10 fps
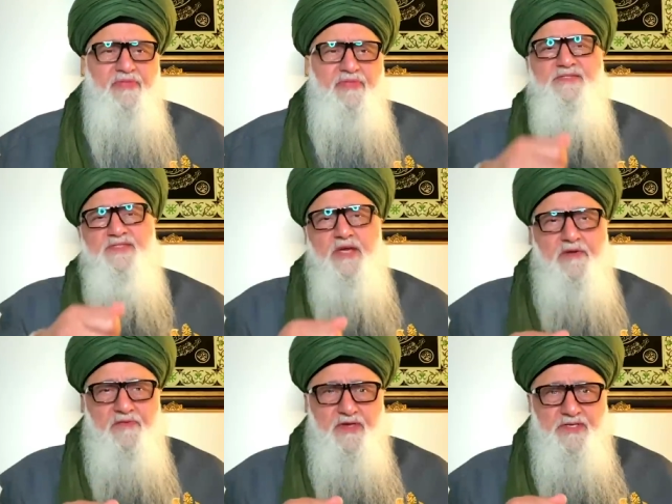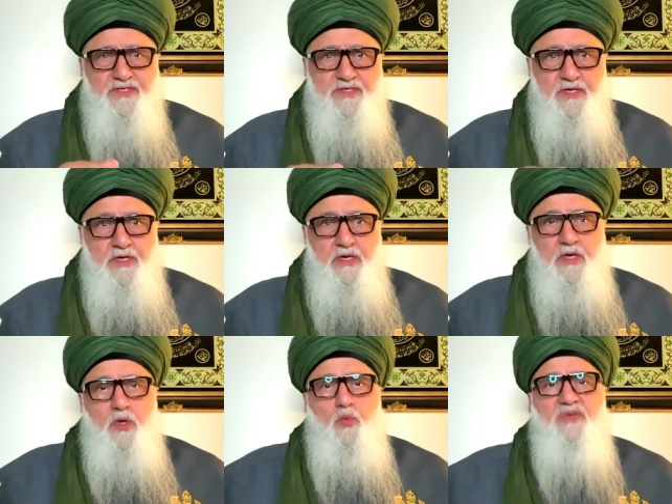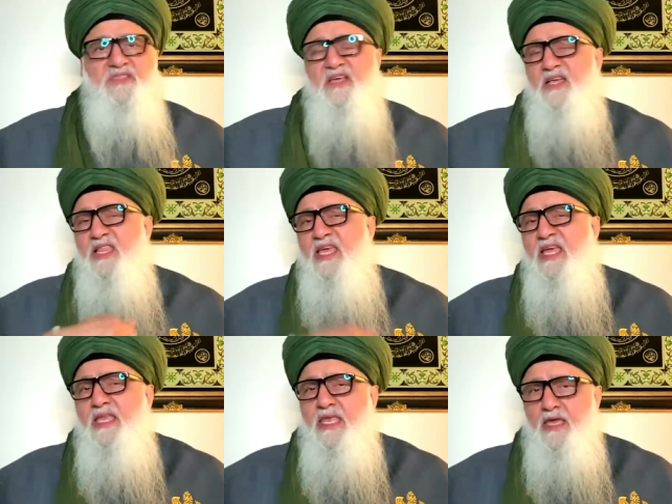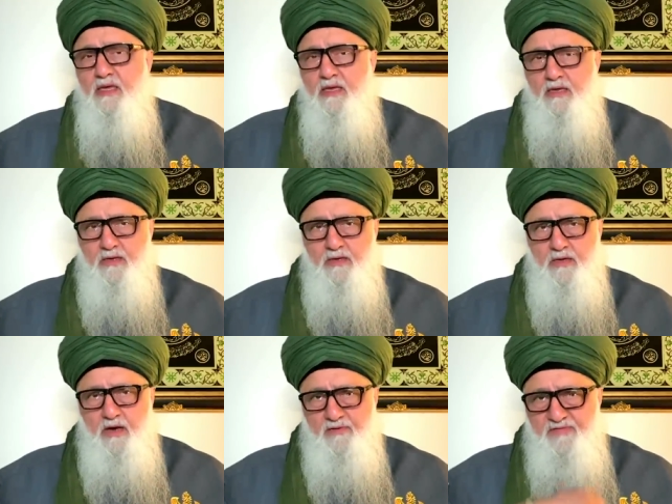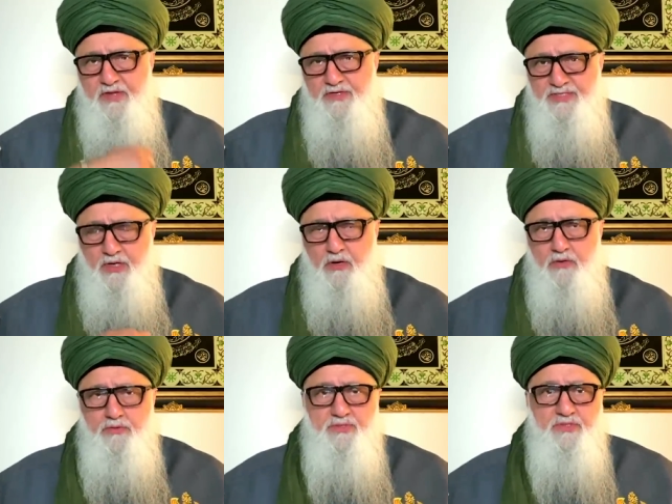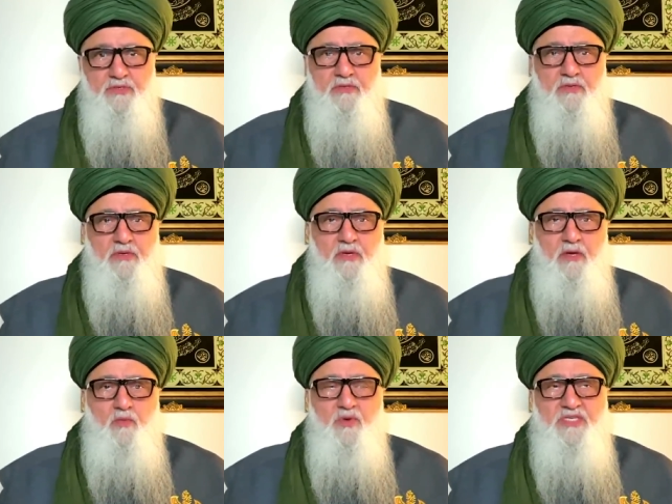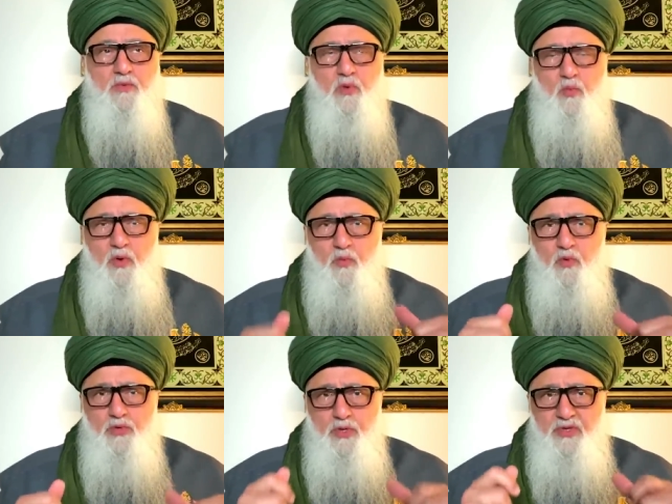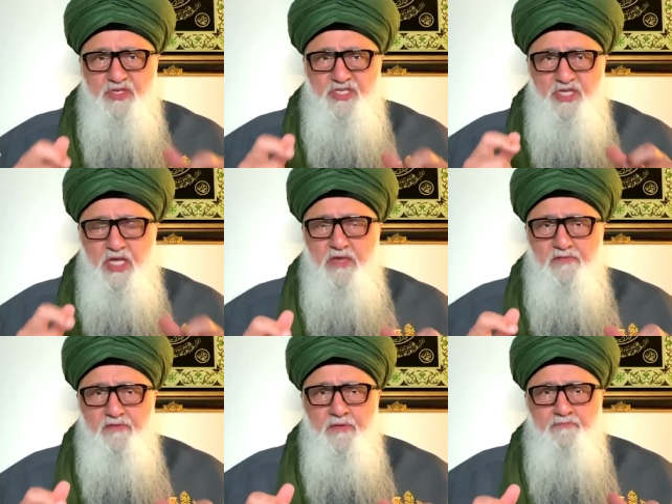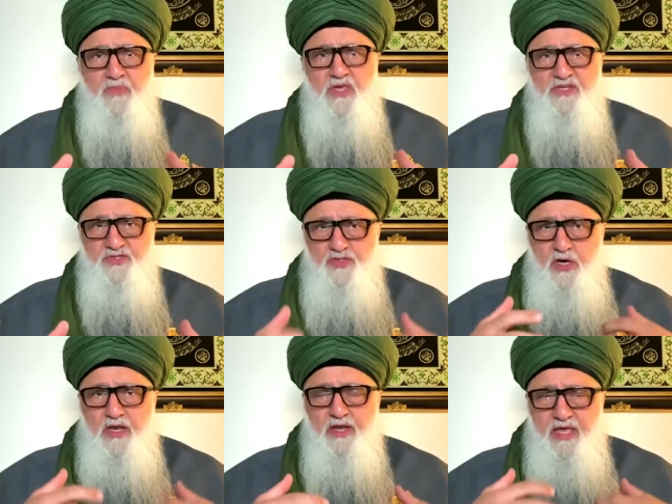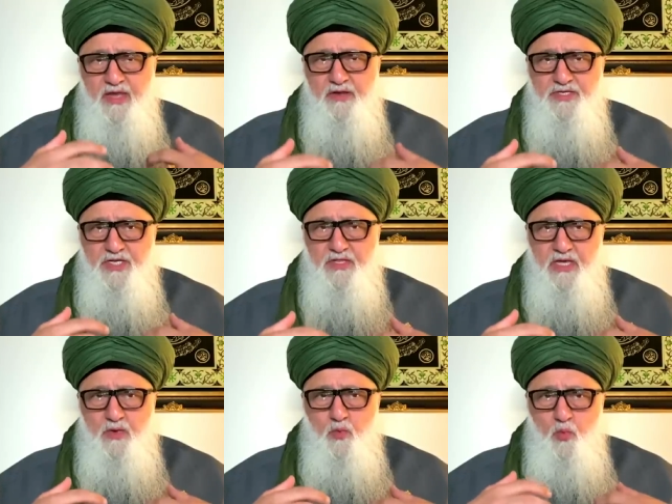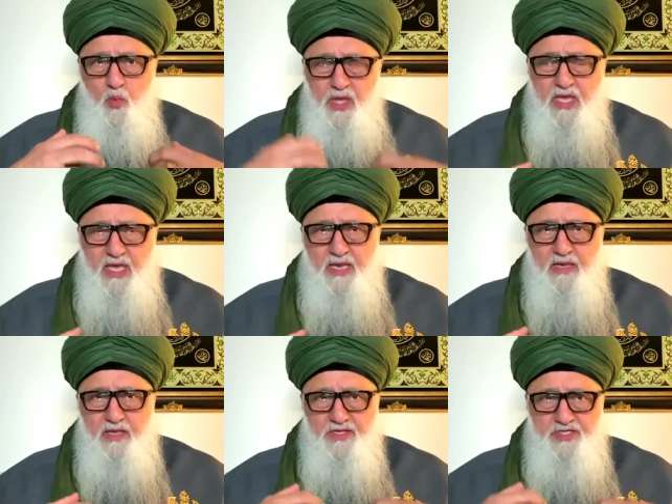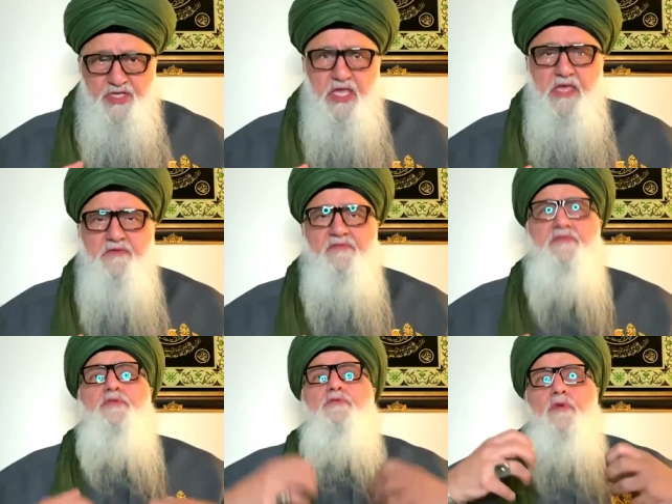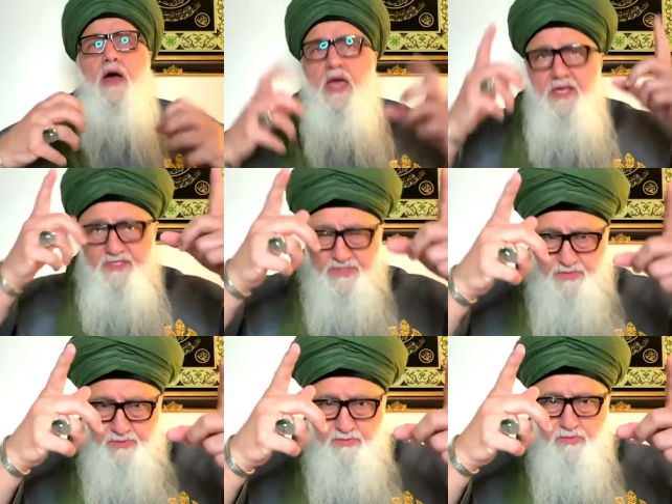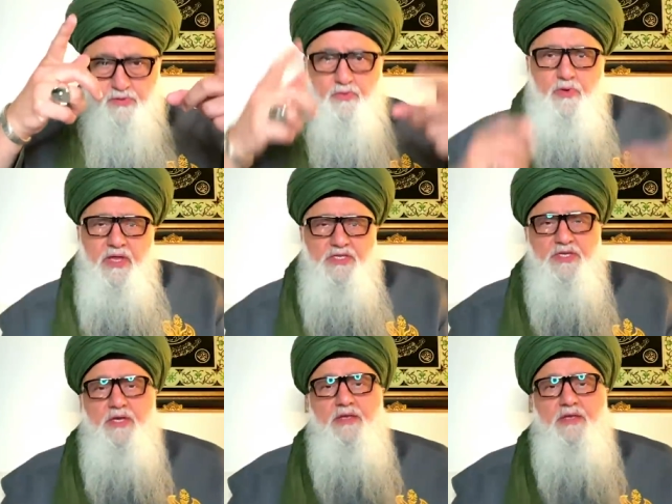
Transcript: That service was the cleaning of their souls. We said what we want to achieve is not an energy that we can achieve to rise to reach